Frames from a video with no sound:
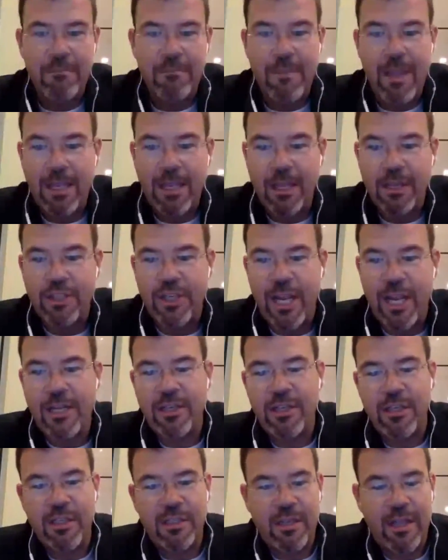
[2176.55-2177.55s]
making
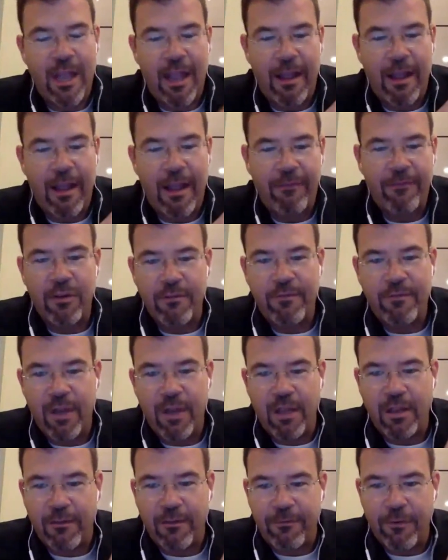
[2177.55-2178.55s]
changes after
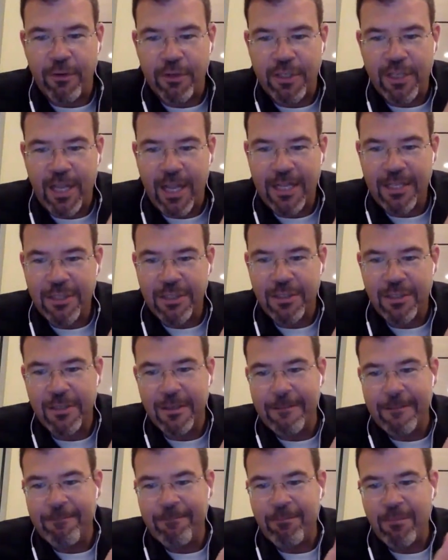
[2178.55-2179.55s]
you've done the first
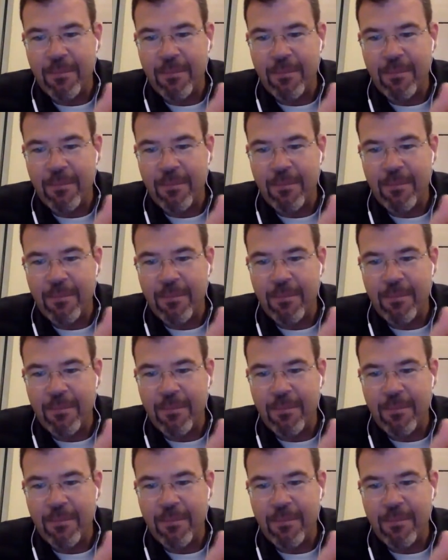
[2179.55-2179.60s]
test,